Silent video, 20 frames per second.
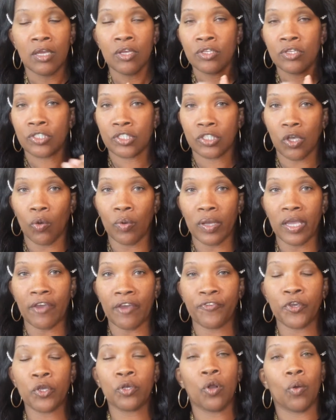So
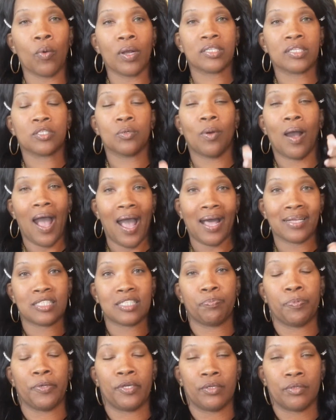if you're going to a
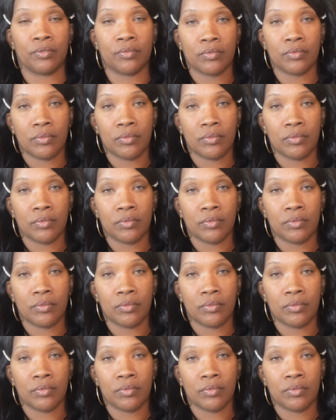hospital,